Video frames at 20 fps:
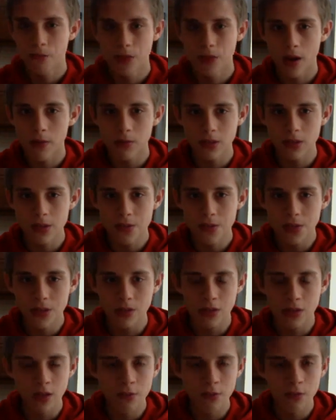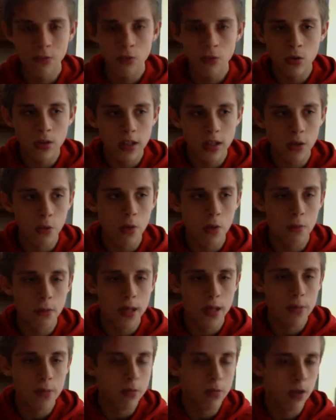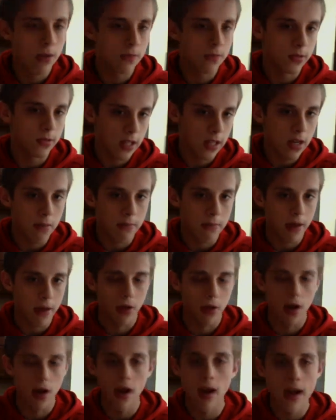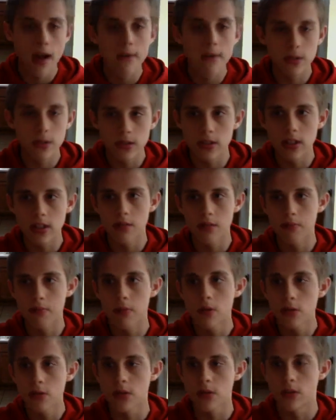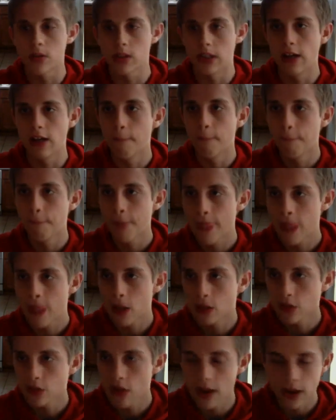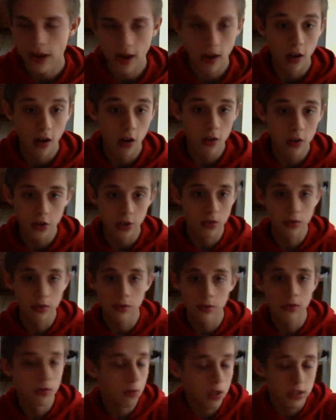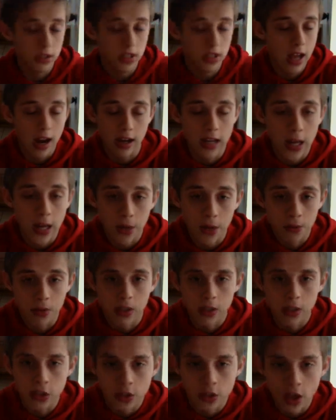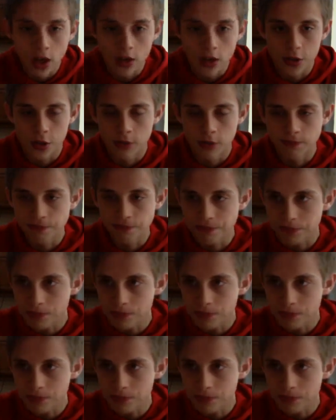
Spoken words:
I've looked at what people have said about it. I haven't seen it personally, so I can also once again I can't really judge.